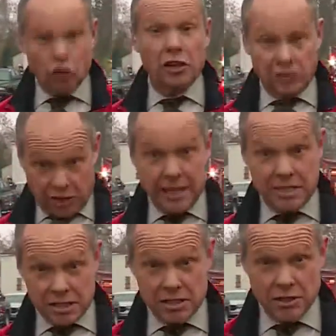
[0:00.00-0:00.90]
early
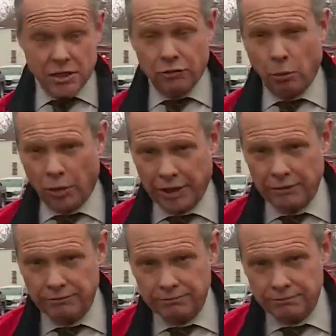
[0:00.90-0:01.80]
stages this morning.
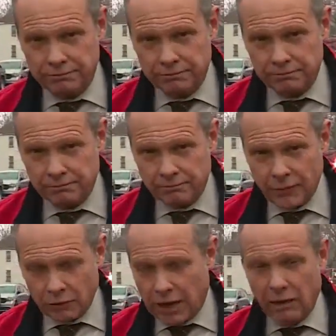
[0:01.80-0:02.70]

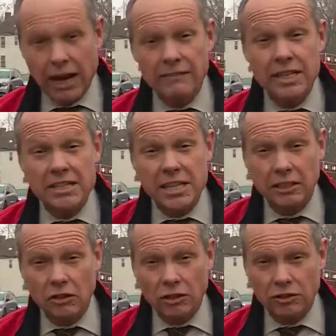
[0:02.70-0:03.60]
For now, live in East
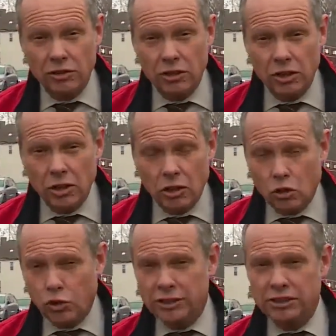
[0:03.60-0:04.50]
St. Louis,
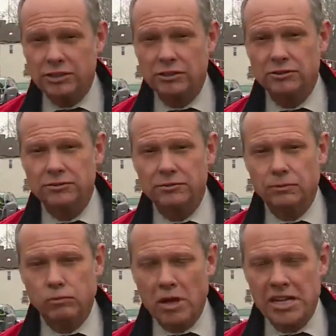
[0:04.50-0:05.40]
Chris
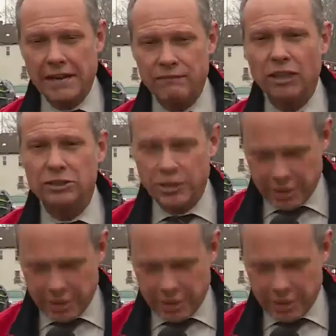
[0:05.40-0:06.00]
Renier, Fox 2